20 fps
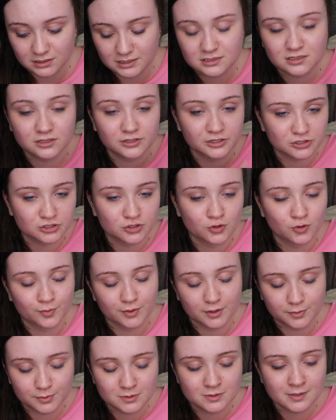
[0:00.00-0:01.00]
It's clear so you won't
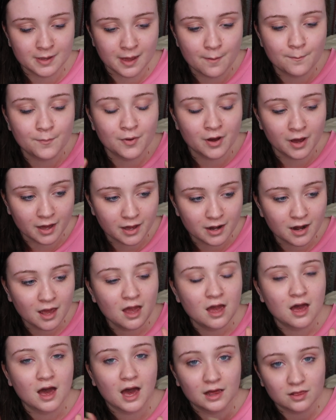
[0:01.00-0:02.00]
be able to see it, but
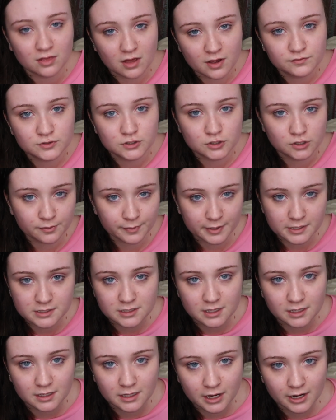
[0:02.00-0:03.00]
I love doing my
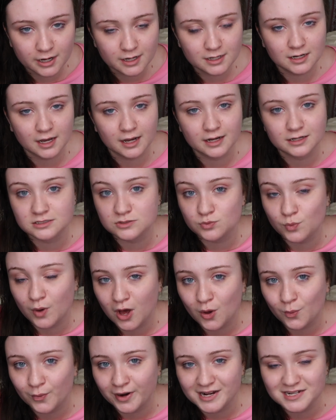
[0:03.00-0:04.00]
skincare at night as
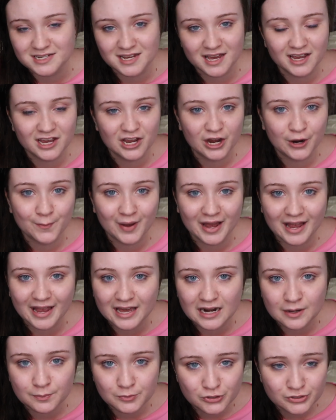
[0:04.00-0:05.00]
well when I take care of my
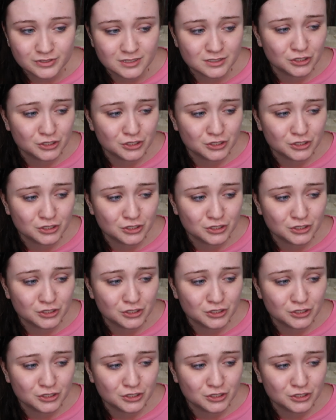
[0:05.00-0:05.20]
animals.